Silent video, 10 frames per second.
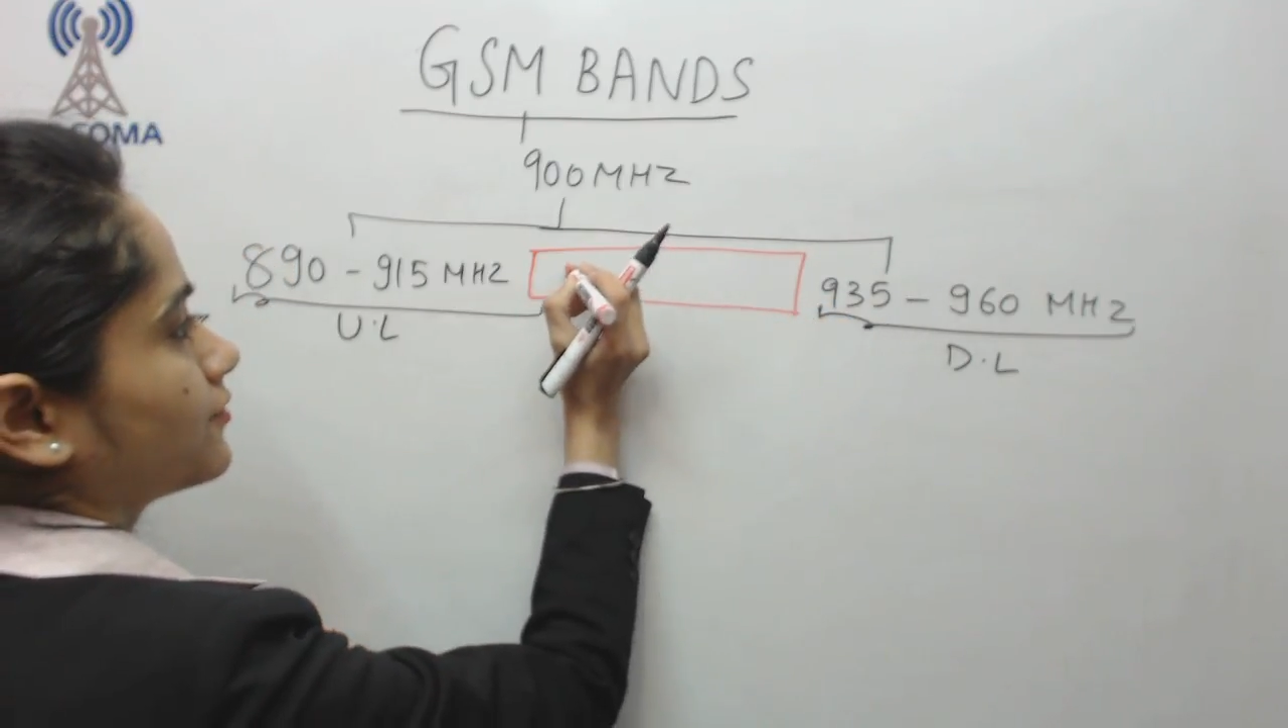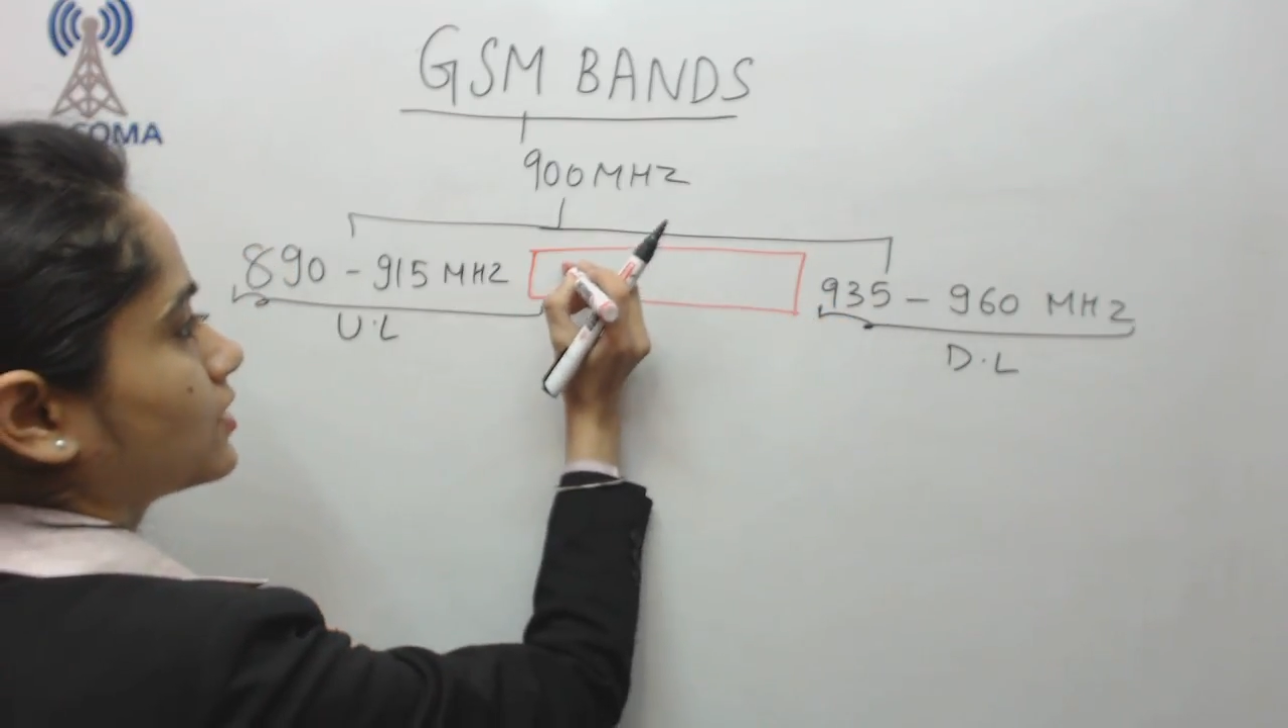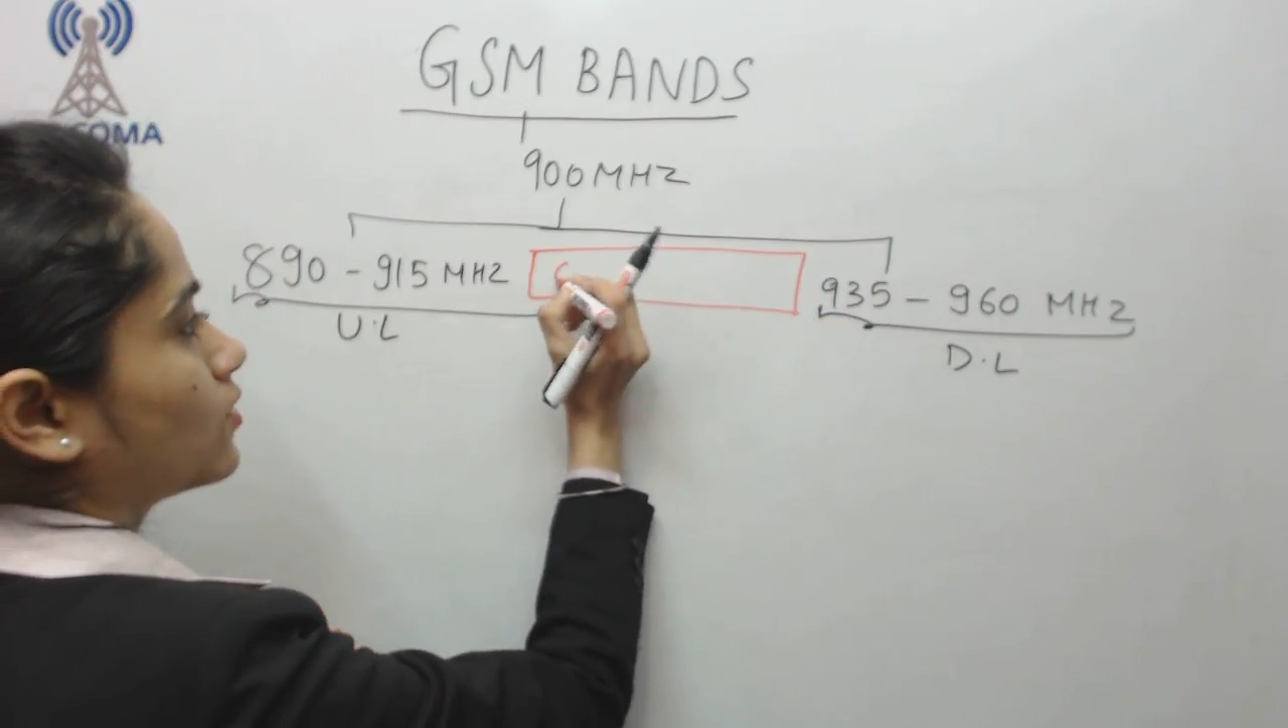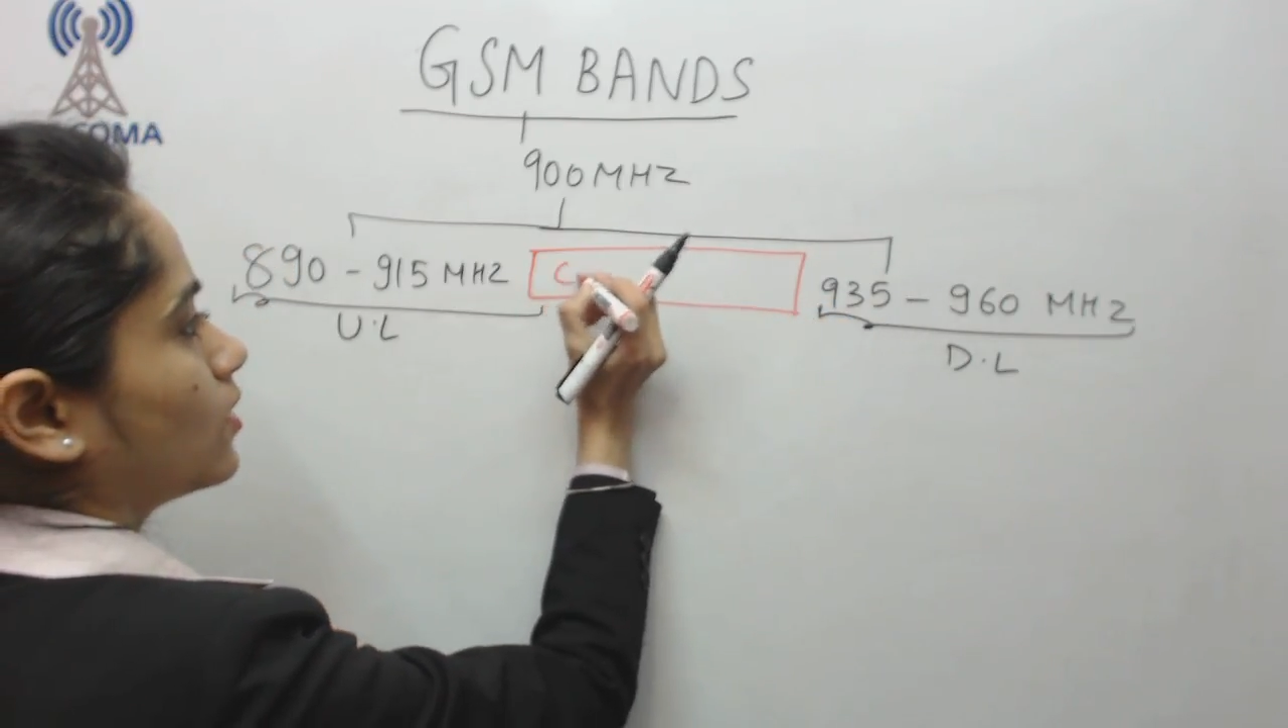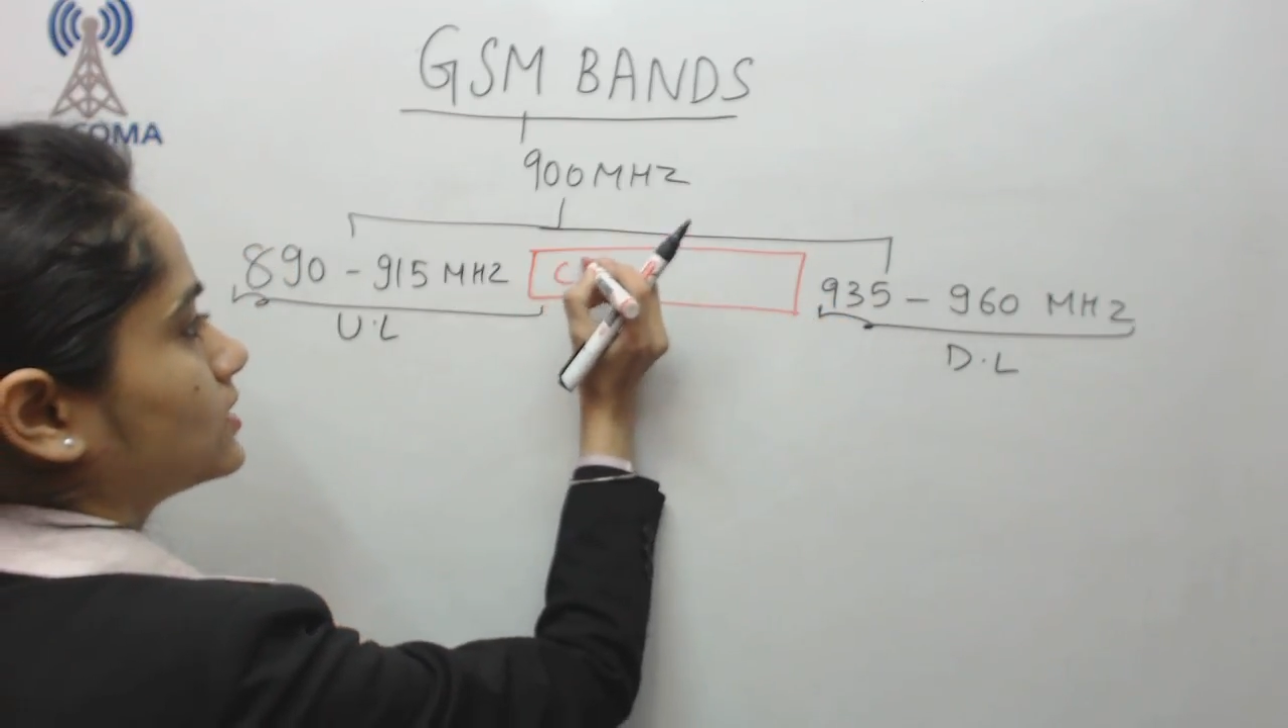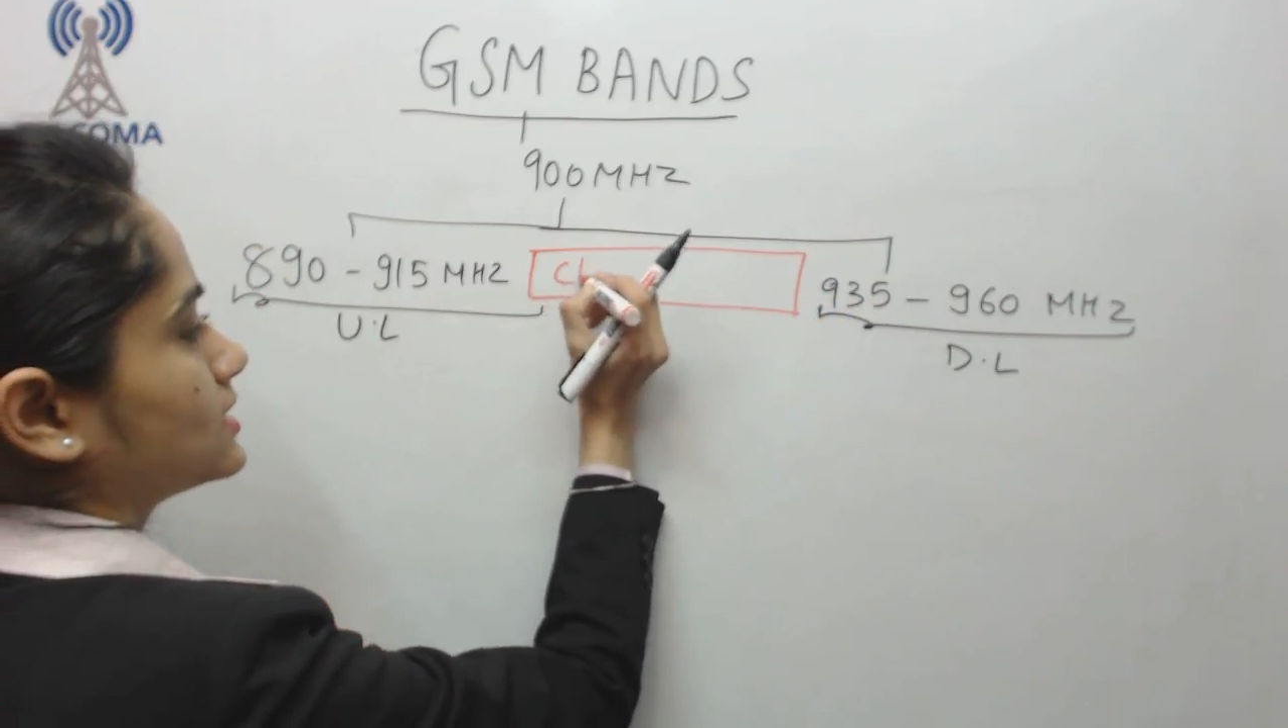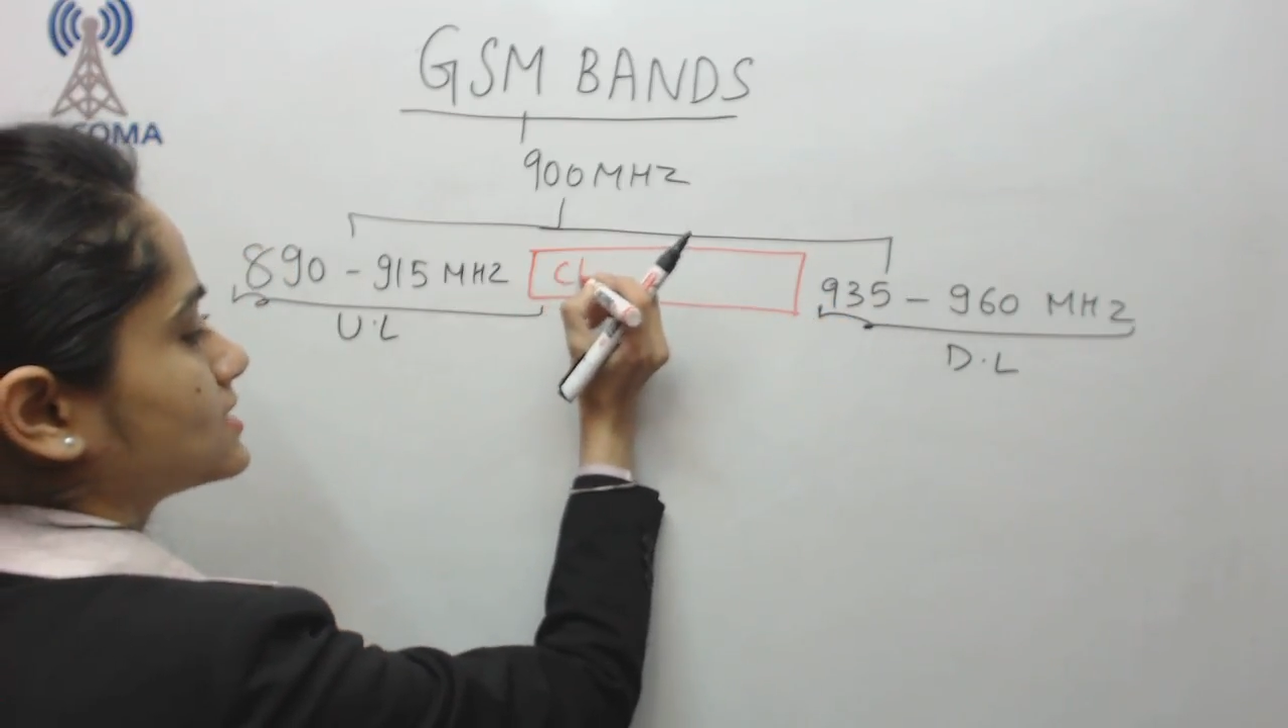We call